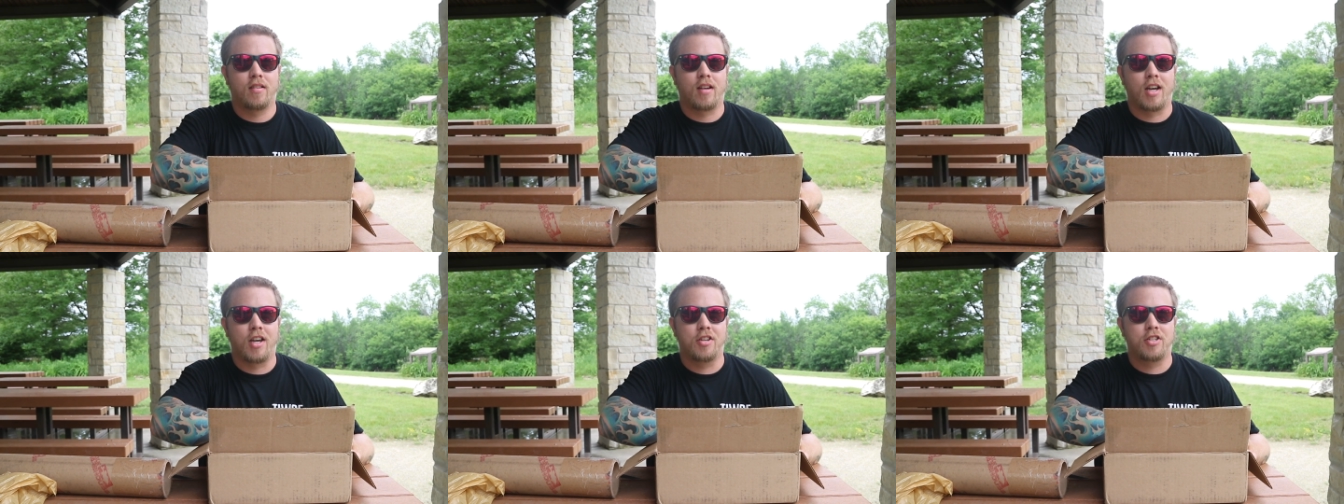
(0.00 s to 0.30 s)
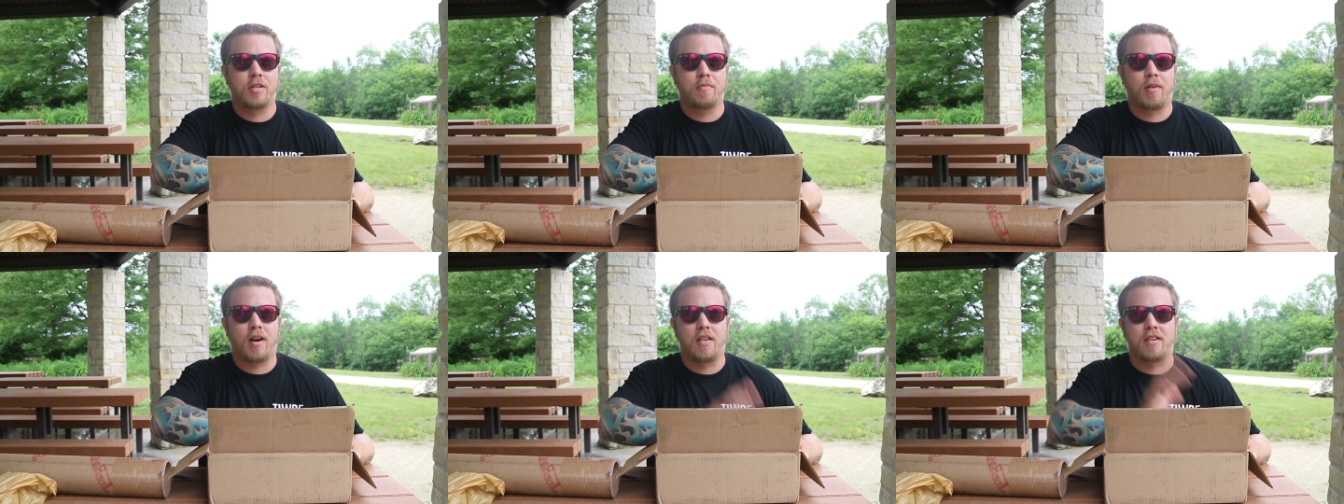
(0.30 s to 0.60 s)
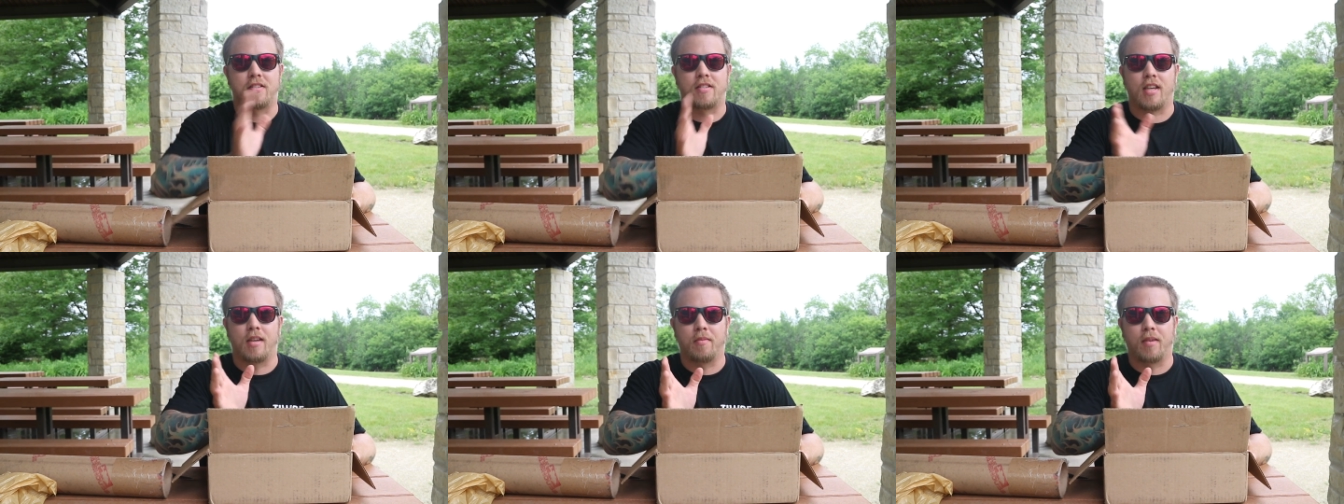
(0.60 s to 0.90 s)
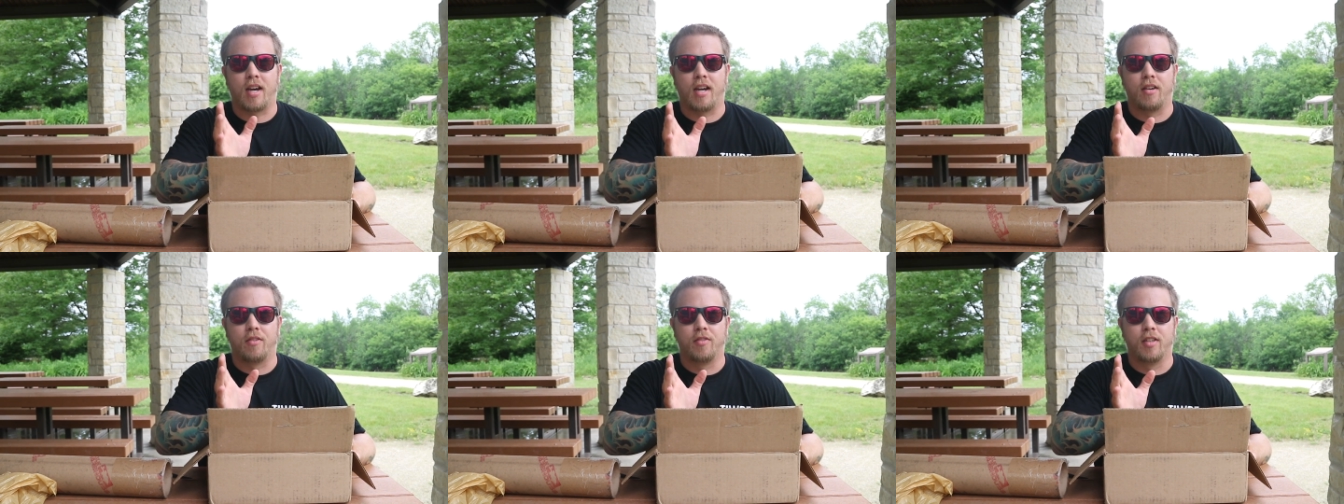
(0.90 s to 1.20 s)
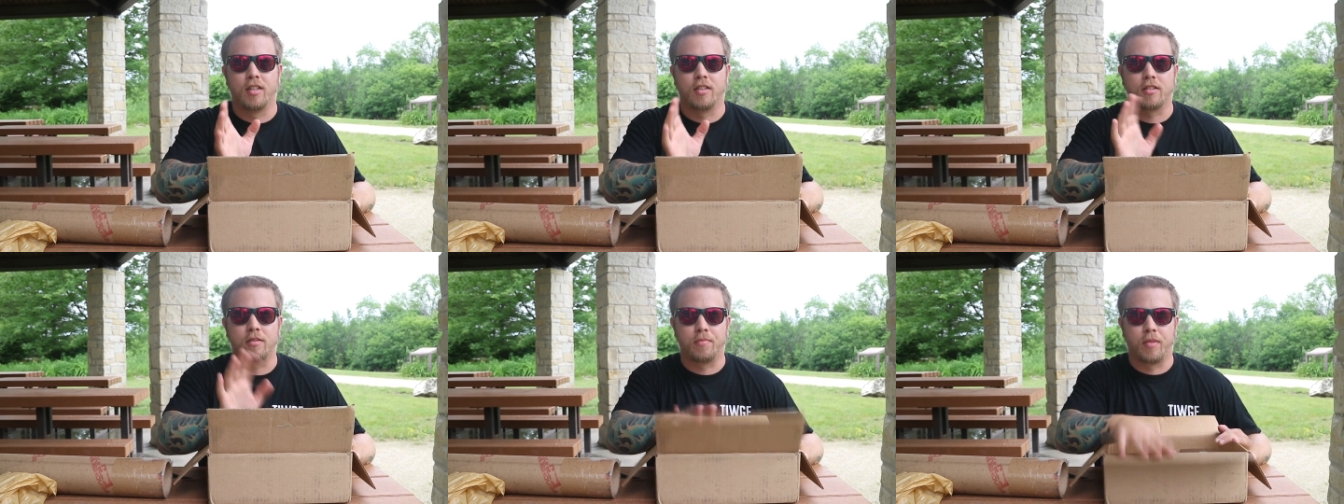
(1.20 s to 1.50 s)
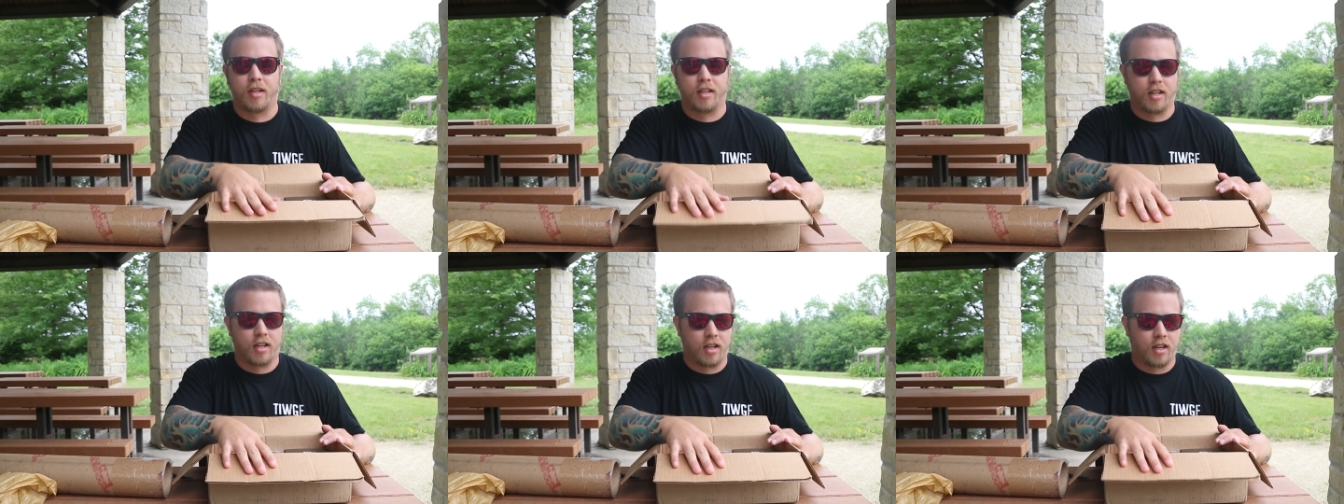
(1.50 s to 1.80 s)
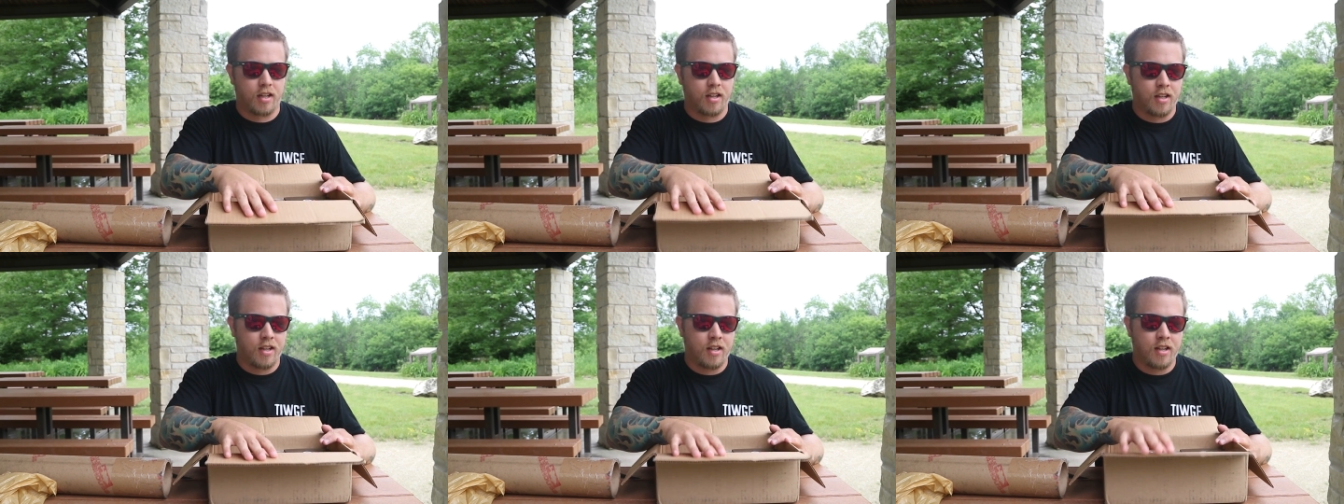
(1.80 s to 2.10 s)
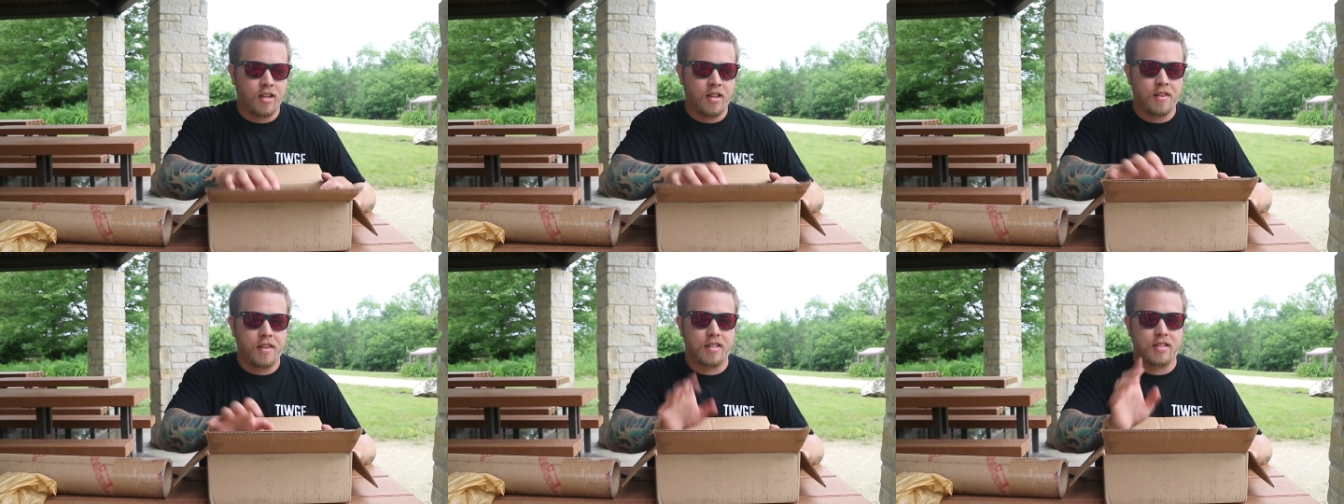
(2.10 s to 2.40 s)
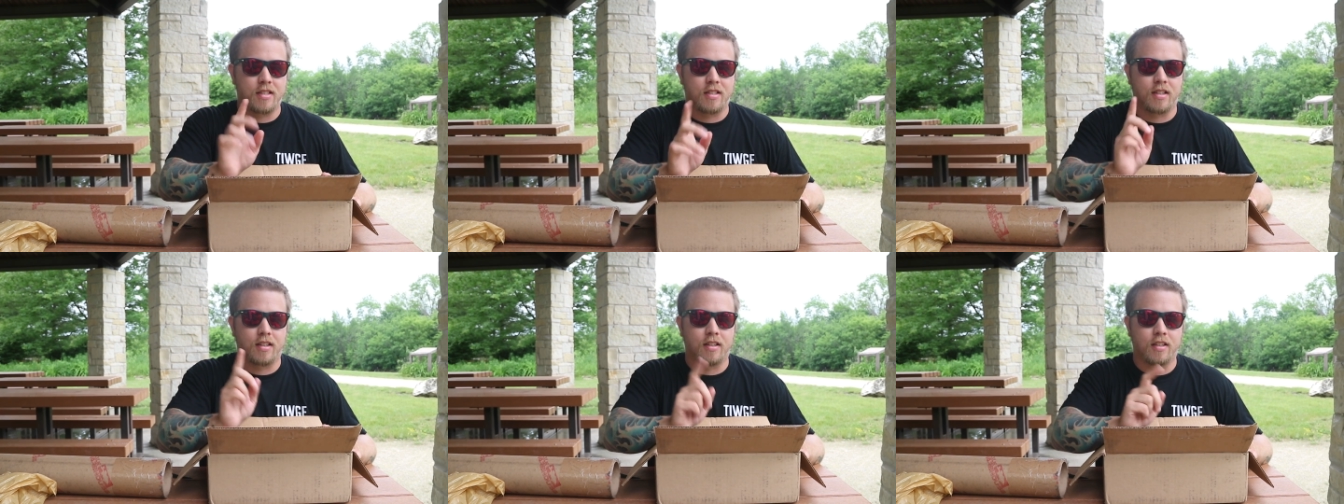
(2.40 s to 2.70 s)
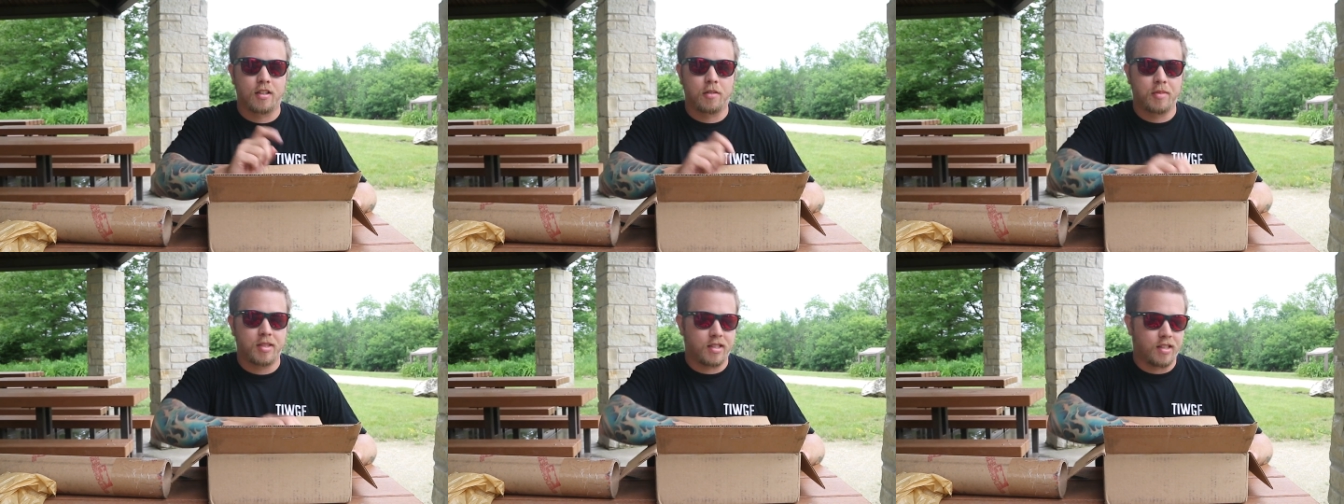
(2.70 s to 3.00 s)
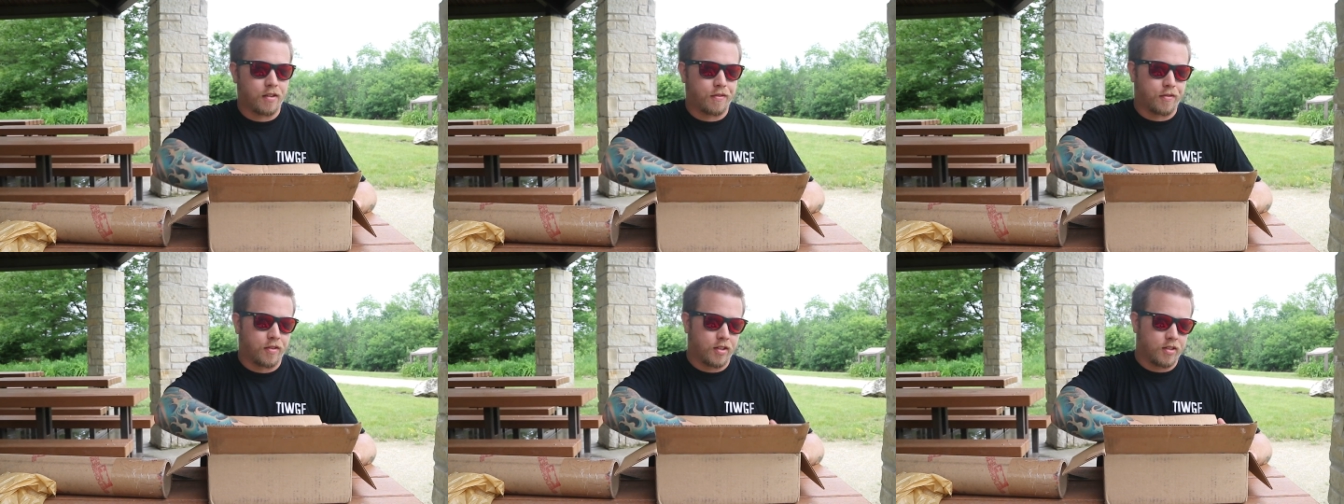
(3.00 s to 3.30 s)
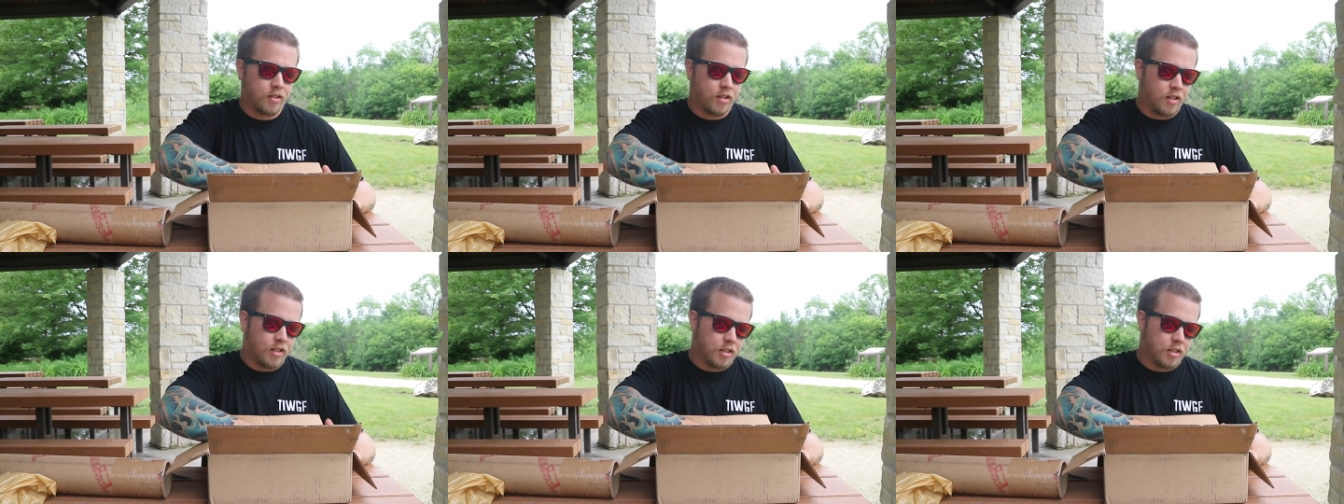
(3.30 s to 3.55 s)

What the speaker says: I usually buy the same kind of reels, but this is a little bit different.